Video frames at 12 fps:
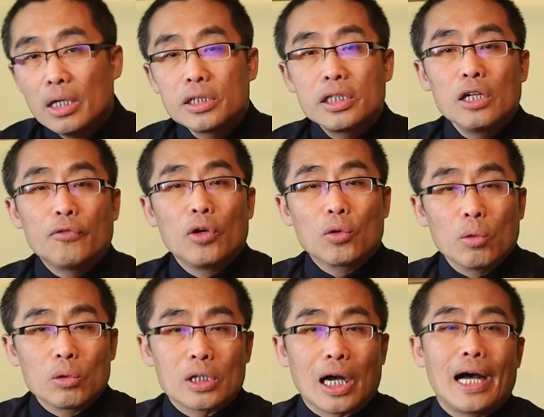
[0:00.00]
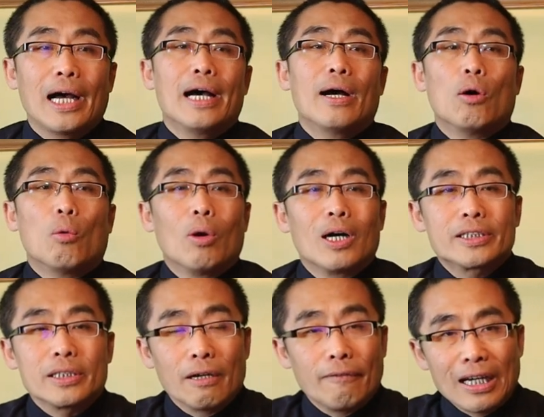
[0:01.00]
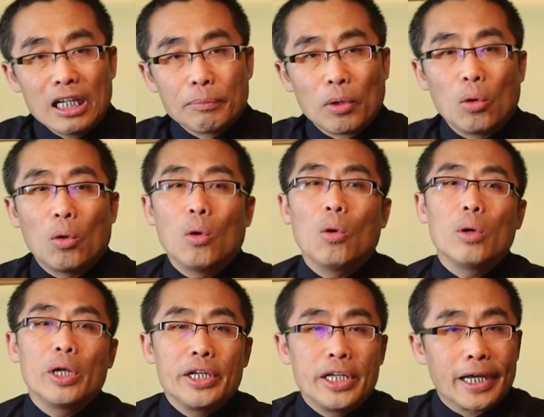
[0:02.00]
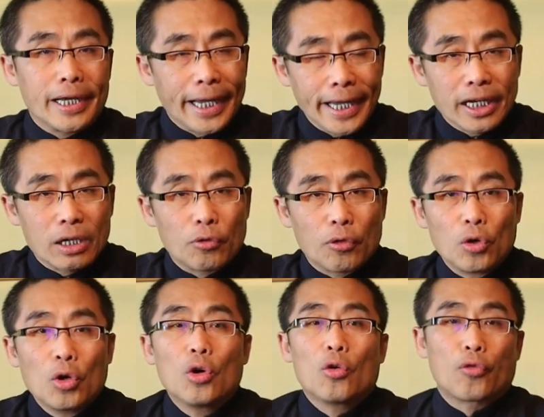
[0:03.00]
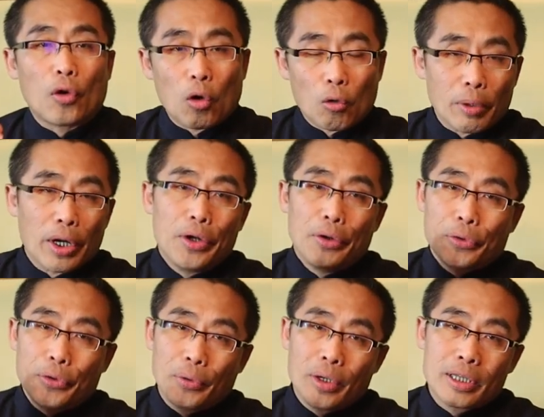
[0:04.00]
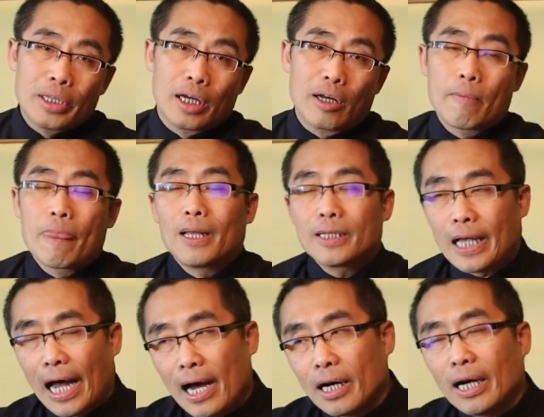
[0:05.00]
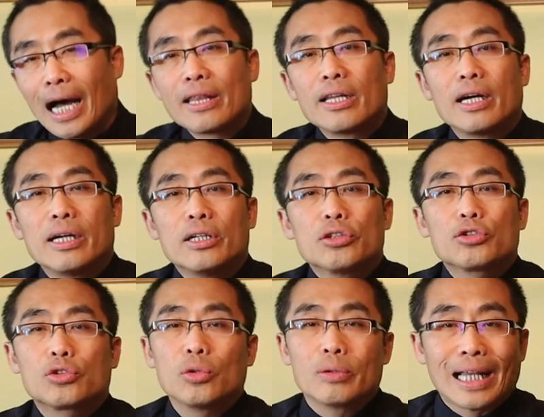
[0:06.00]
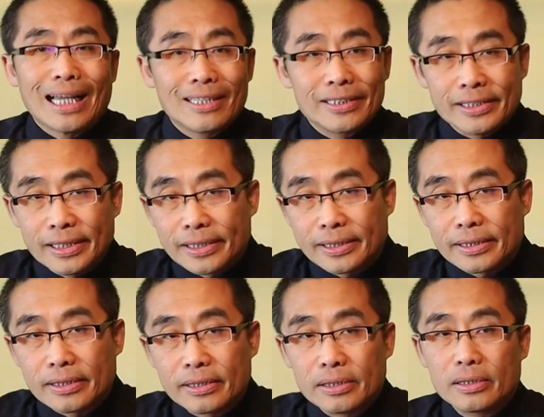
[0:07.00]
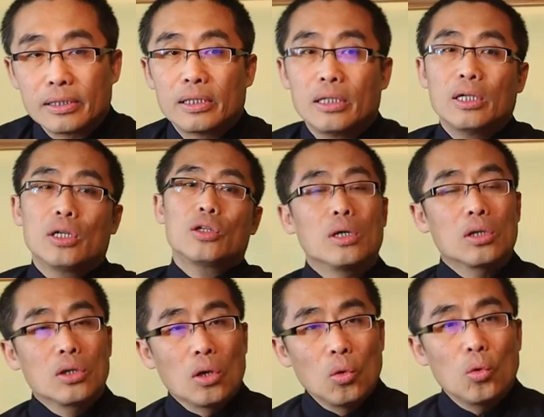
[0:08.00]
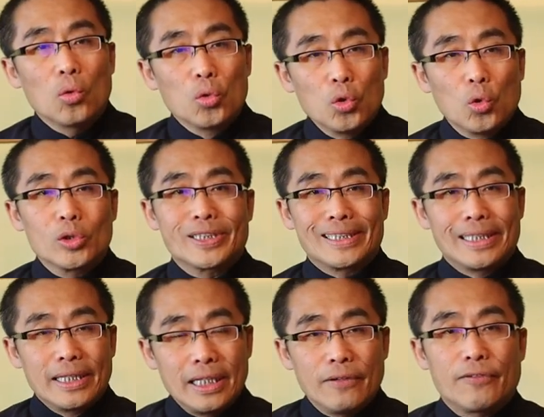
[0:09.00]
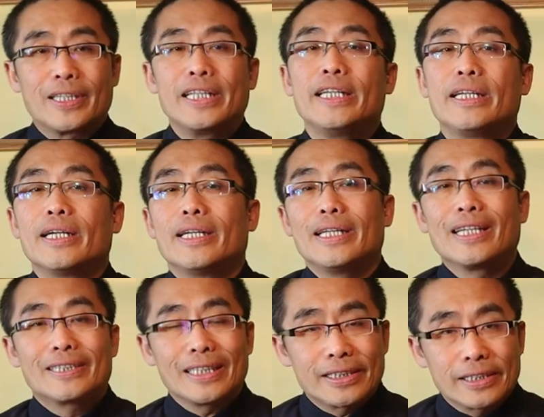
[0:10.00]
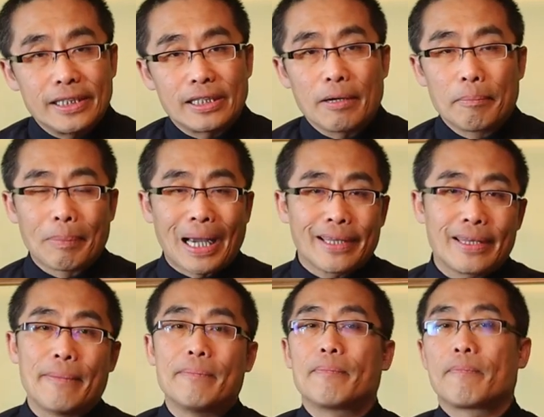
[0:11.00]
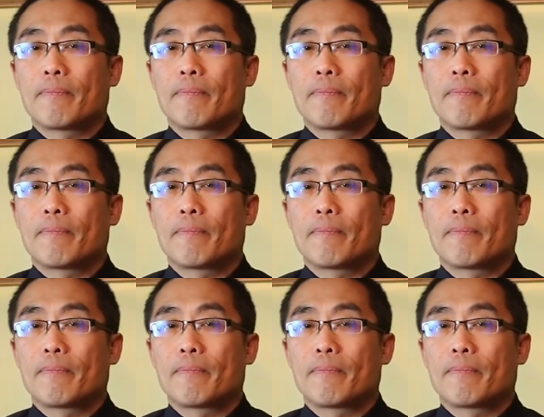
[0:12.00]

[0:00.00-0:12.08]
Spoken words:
Qi Fo Gong Cha was available only in cake form during the Tang and the Song dynasties. No loose leaf tea existed back then.